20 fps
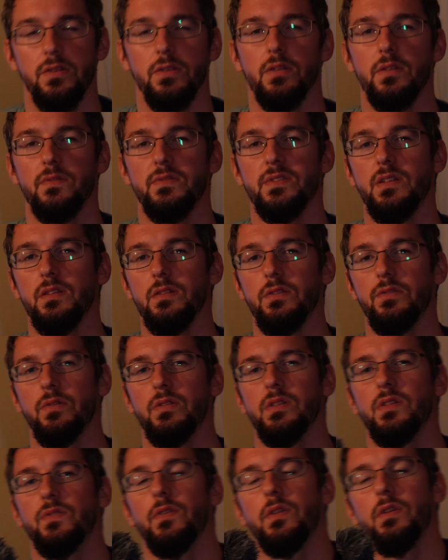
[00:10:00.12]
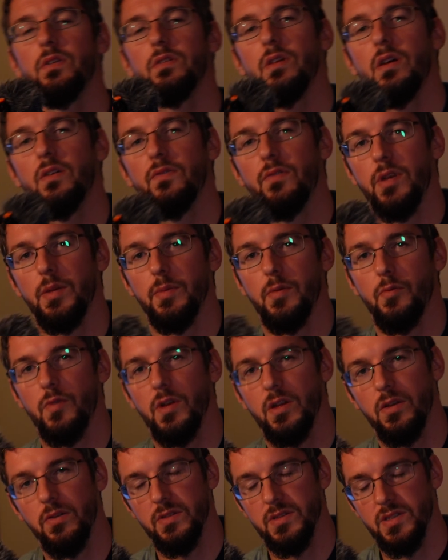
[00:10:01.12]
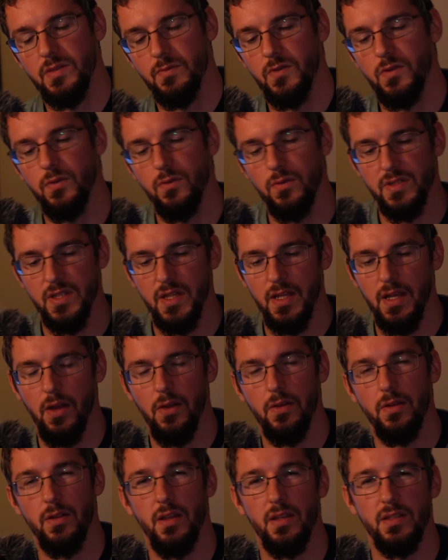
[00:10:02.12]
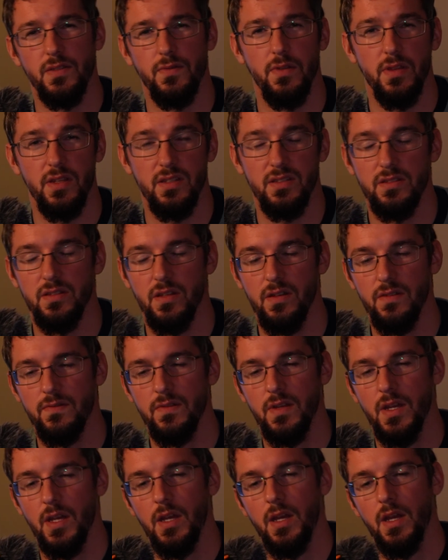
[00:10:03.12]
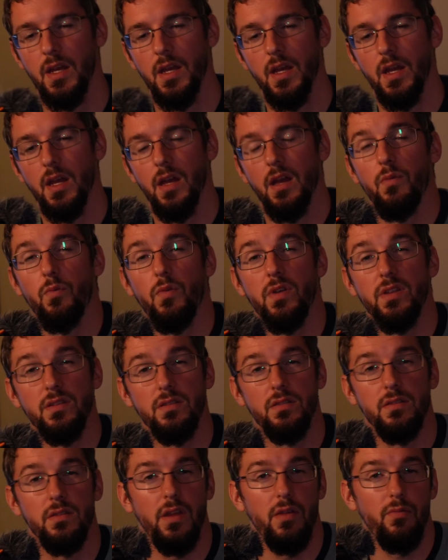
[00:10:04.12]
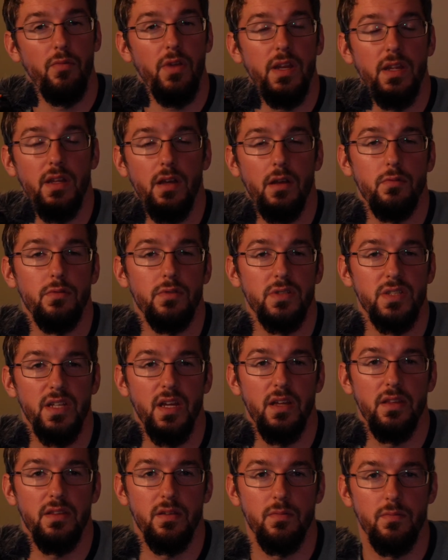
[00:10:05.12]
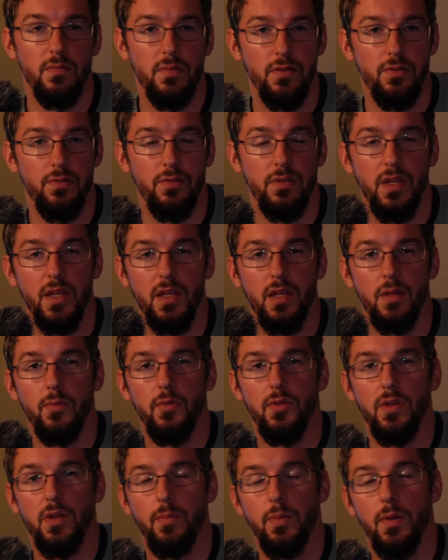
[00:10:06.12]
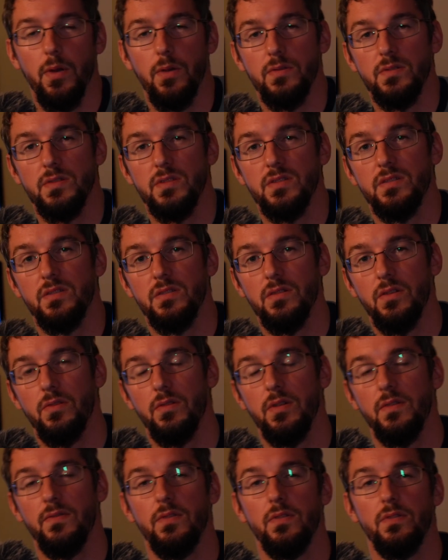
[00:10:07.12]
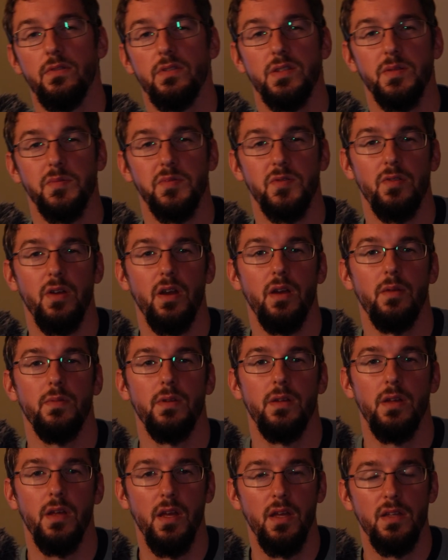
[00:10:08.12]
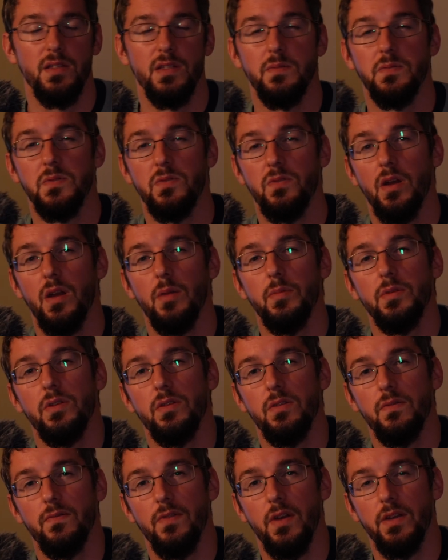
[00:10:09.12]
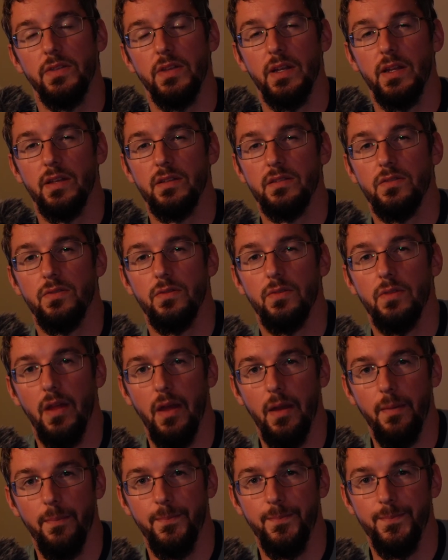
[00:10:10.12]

you'll have seen throughout this video that I've already been working on some tools and calculators for this stuff. And when they're ready, I will share them through the community posts. So if you're not subscribed, subscribe and you can find the links through there.